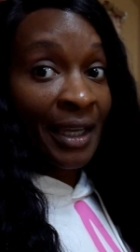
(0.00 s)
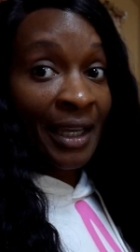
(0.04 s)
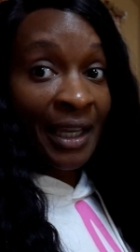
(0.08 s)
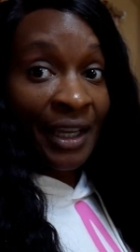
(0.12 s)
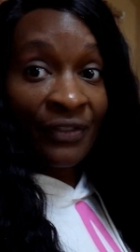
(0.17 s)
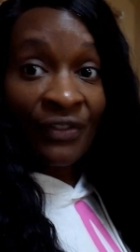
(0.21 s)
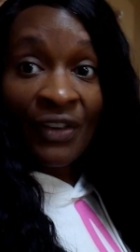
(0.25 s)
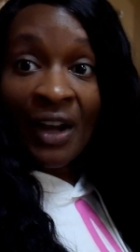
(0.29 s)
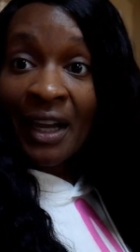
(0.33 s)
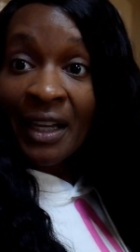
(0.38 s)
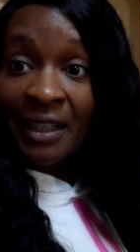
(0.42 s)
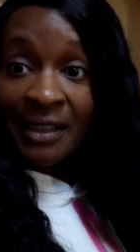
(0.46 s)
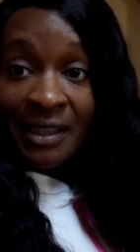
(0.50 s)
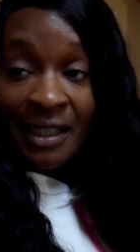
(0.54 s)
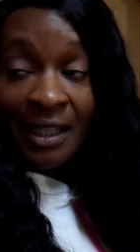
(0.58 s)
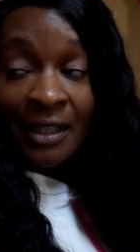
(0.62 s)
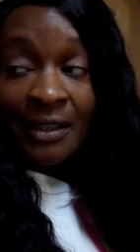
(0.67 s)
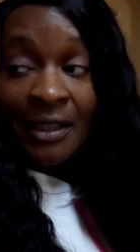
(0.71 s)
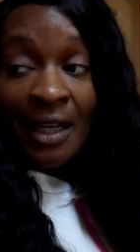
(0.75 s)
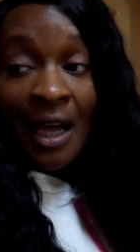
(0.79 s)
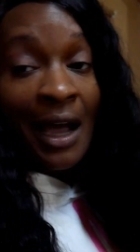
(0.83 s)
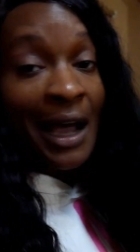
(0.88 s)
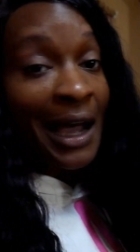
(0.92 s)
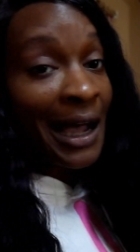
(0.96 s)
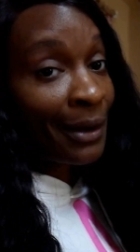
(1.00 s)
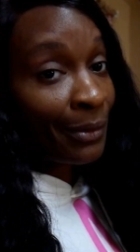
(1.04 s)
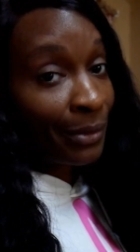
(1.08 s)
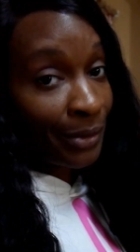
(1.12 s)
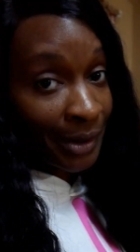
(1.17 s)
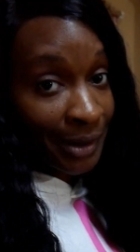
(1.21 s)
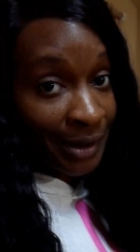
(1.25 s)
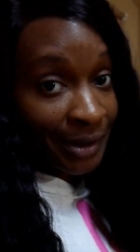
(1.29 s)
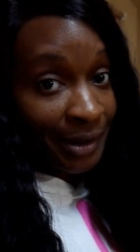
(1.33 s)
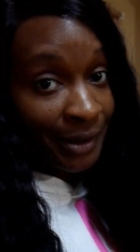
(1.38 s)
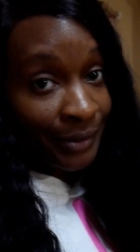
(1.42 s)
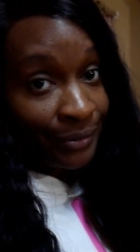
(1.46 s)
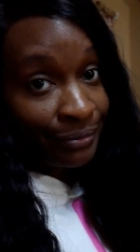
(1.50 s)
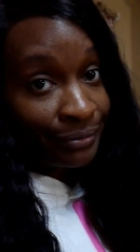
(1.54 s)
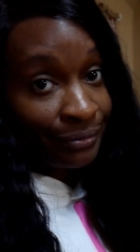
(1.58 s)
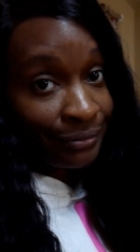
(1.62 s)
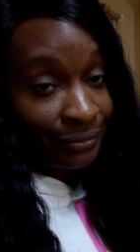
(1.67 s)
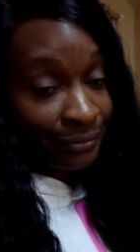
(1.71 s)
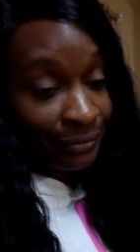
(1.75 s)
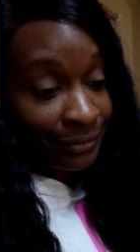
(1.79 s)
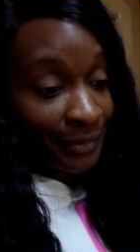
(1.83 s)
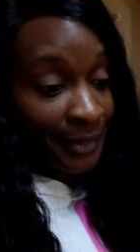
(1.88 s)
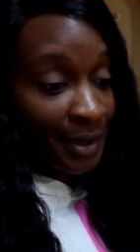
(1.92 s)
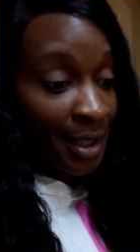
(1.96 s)
If I could tell y'all, I would,
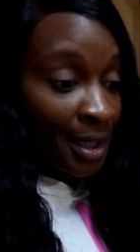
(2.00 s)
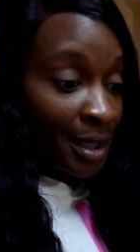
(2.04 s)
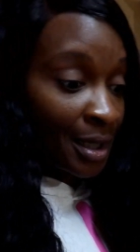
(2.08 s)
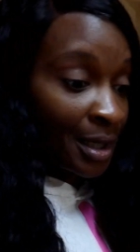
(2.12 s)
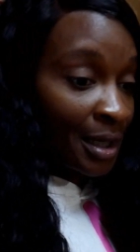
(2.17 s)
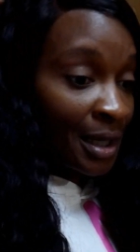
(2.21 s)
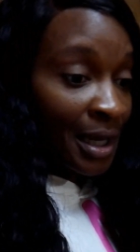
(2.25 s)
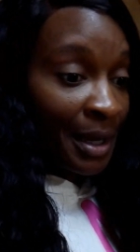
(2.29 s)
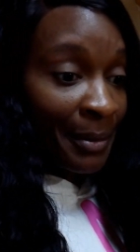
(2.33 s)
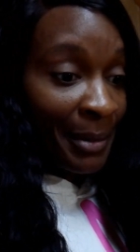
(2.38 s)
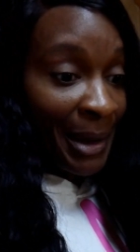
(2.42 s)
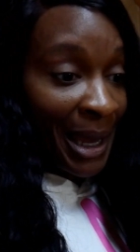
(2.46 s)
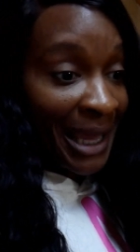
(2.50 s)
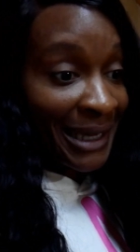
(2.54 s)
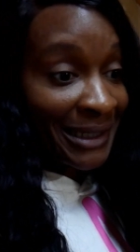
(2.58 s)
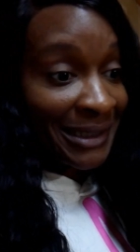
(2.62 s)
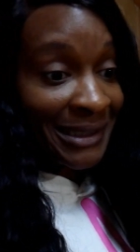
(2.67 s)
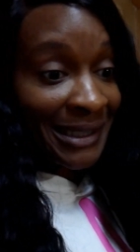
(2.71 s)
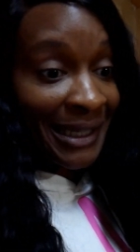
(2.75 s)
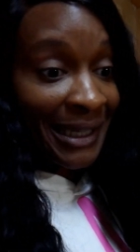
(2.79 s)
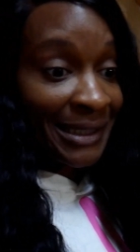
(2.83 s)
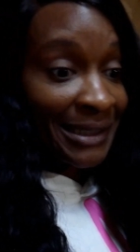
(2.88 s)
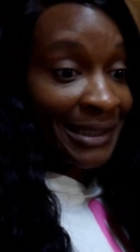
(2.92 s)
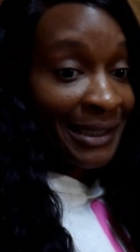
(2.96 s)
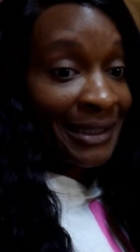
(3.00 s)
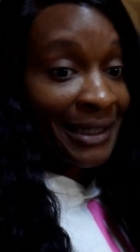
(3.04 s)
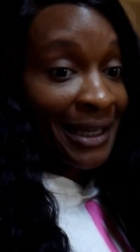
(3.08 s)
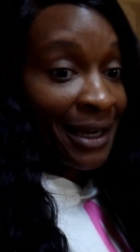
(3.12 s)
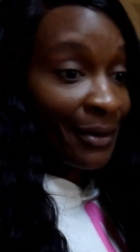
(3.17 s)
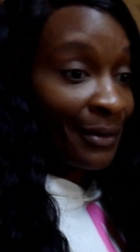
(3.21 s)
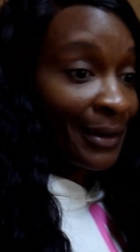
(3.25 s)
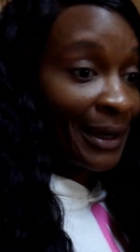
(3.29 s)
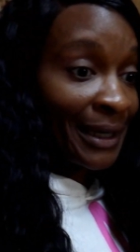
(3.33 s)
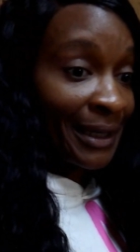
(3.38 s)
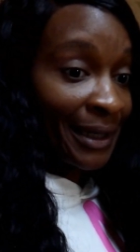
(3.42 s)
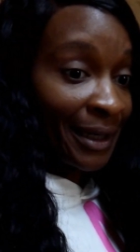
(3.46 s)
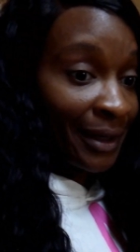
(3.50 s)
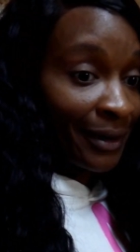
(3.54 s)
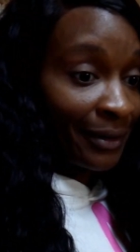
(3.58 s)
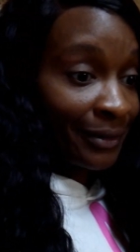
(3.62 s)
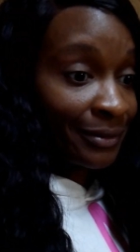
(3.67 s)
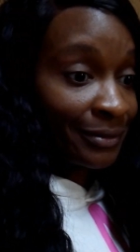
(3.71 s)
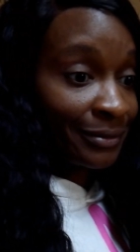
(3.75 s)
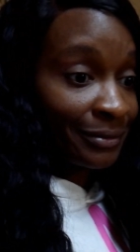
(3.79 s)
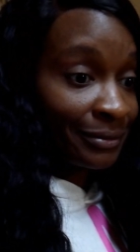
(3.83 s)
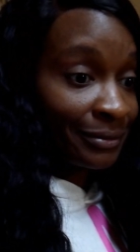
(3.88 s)
but I just can't tell y'all right now.